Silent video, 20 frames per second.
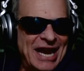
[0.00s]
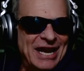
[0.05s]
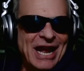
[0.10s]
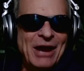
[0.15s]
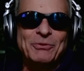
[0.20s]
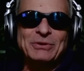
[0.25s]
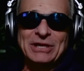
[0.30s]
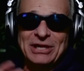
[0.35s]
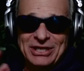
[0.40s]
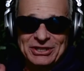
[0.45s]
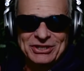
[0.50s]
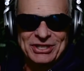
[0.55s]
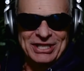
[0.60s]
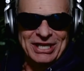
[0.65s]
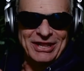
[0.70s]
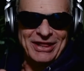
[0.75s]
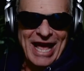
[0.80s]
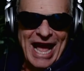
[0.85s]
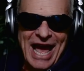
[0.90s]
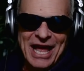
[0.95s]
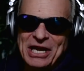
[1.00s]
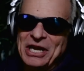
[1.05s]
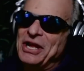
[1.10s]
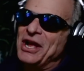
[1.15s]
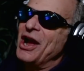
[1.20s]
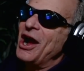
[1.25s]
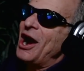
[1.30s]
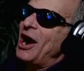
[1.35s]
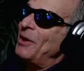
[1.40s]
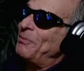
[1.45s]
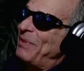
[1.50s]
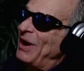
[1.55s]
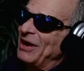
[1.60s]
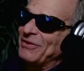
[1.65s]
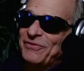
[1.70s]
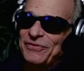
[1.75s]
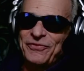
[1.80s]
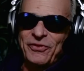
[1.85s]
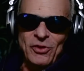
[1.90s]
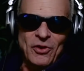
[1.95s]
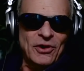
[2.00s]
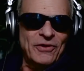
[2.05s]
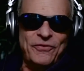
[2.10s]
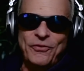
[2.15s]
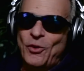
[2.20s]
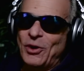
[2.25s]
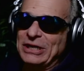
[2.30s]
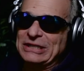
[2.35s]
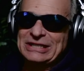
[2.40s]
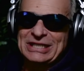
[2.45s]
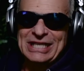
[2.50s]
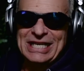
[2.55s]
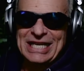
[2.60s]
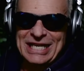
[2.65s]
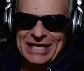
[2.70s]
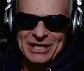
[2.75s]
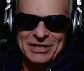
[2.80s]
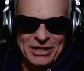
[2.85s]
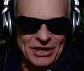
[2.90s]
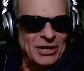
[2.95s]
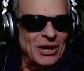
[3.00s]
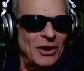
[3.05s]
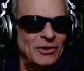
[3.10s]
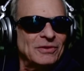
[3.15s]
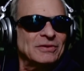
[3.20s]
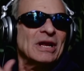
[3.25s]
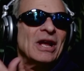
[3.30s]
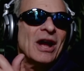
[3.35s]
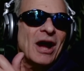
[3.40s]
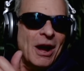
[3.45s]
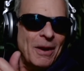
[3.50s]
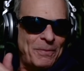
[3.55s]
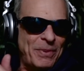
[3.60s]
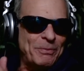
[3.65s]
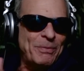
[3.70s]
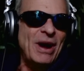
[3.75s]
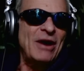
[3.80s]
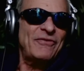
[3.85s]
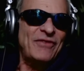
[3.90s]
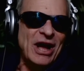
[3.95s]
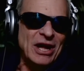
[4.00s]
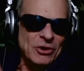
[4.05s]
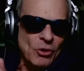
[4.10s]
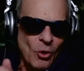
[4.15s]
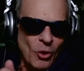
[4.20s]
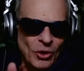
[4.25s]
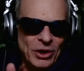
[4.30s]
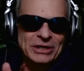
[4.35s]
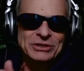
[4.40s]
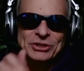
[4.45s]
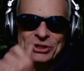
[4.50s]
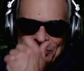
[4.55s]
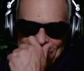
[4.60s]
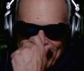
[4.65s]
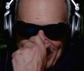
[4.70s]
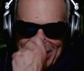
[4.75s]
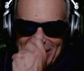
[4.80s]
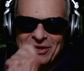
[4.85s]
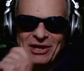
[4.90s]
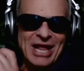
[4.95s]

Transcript: And I would listen to that up on floor 14, you know, up above on Horn Street.